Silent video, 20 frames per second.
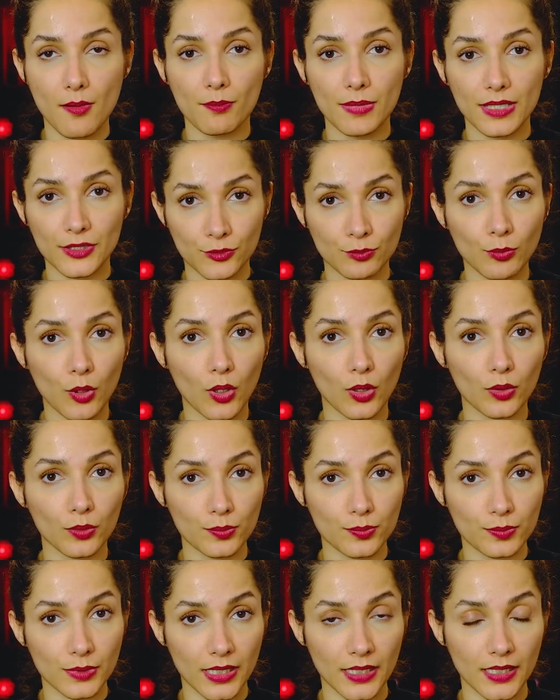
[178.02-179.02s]
small
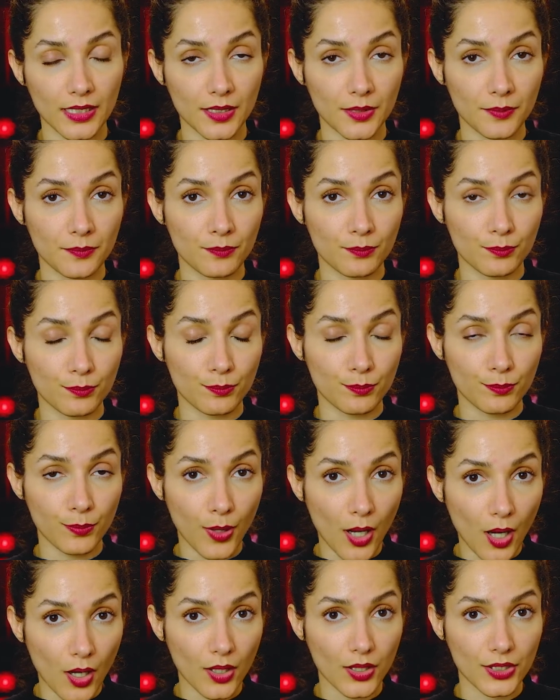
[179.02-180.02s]

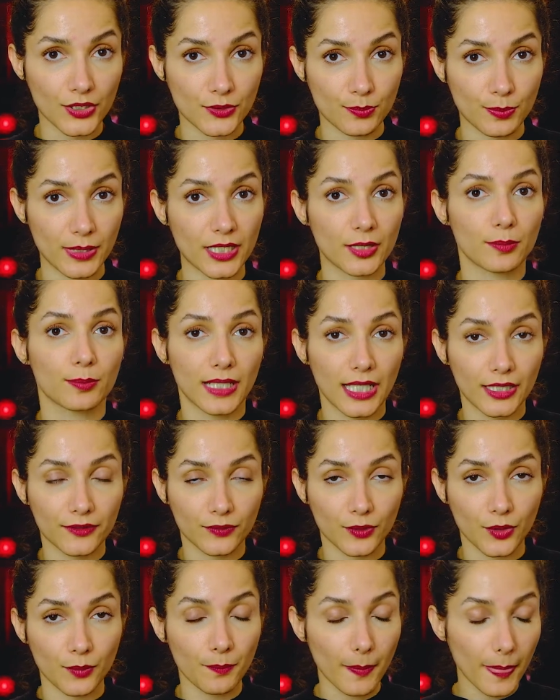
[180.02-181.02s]
parts per
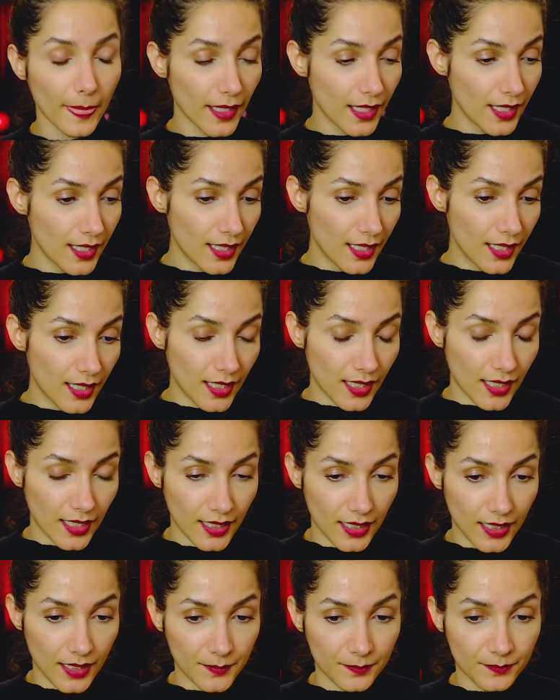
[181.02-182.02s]
platform.
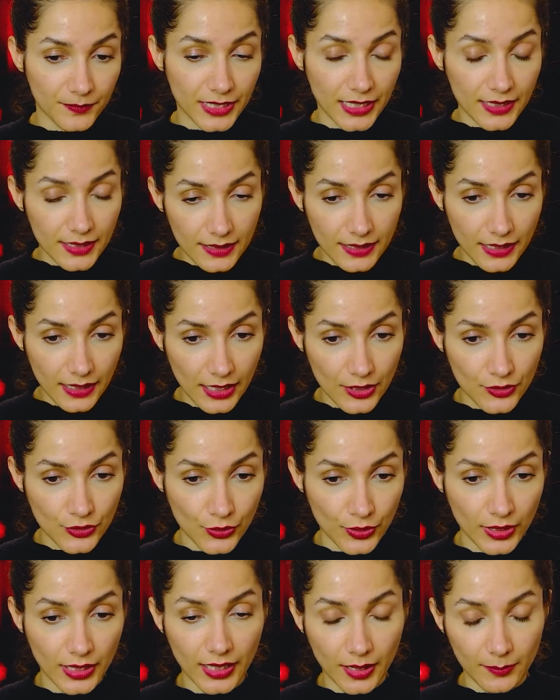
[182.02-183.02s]
The other thing is
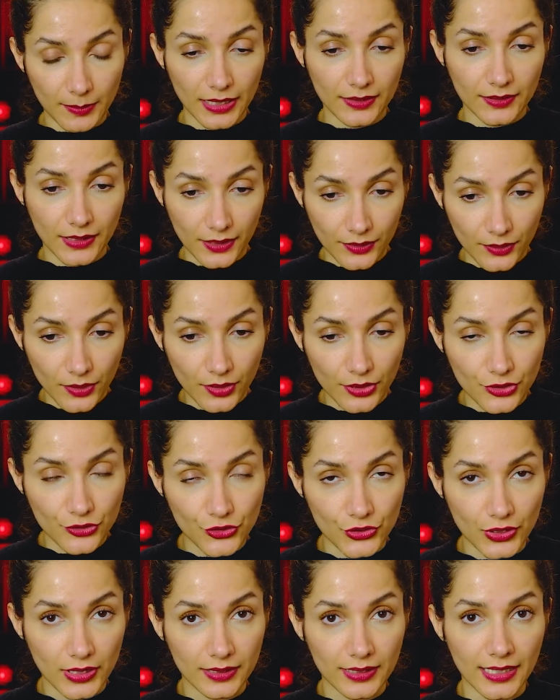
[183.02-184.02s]
unique about
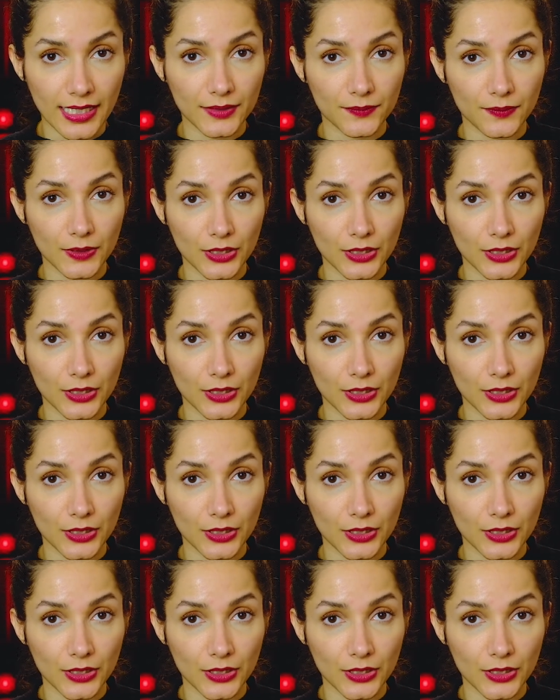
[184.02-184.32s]
technology that we